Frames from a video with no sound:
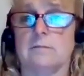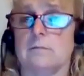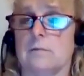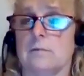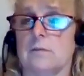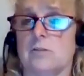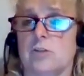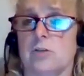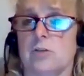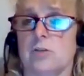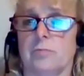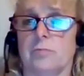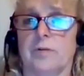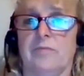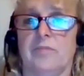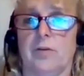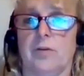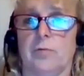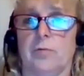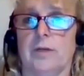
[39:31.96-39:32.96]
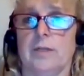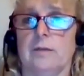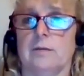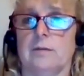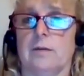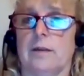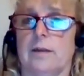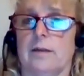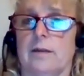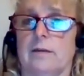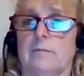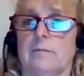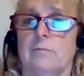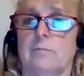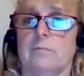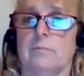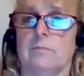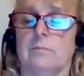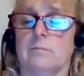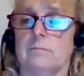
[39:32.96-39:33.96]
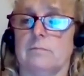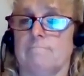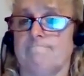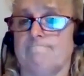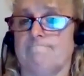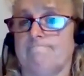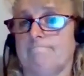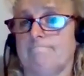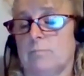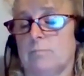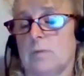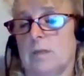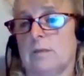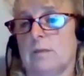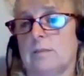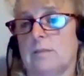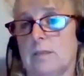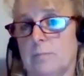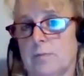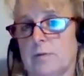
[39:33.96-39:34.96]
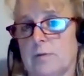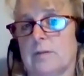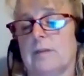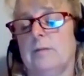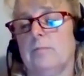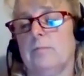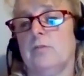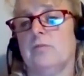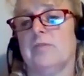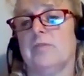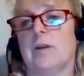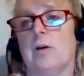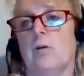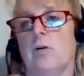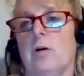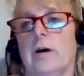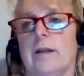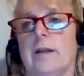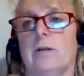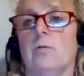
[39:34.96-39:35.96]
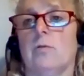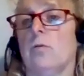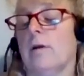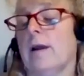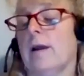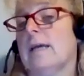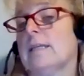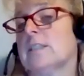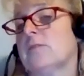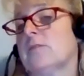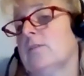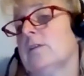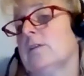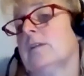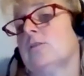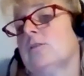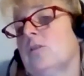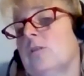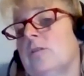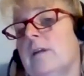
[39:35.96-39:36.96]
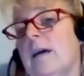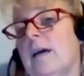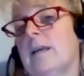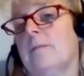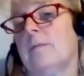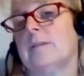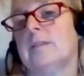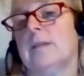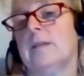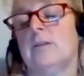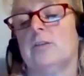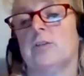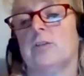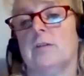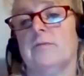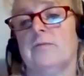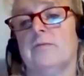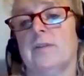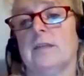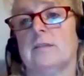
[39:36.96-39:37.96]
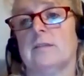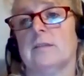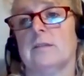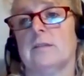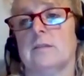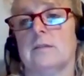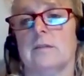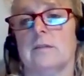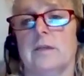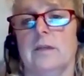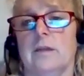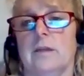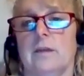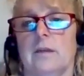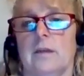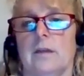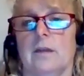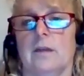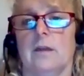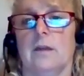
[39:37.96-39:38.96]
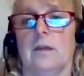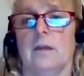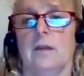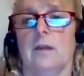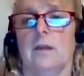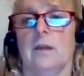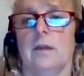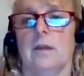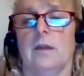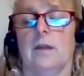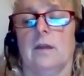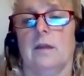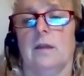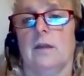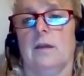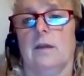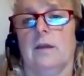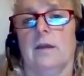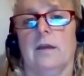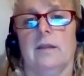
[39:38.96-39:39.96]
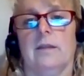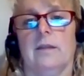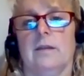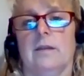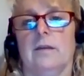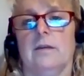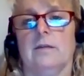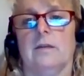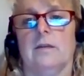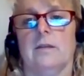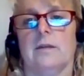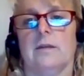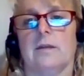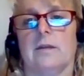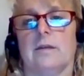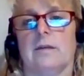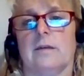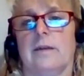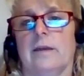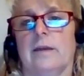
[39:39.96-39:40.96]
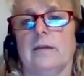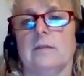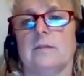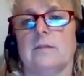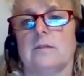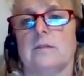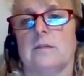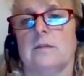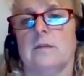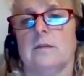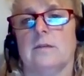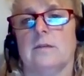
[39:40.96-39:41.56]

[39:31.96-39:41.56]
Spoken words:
she'll review it and typically move it on or ask for additional documentation if necessary. And then click next.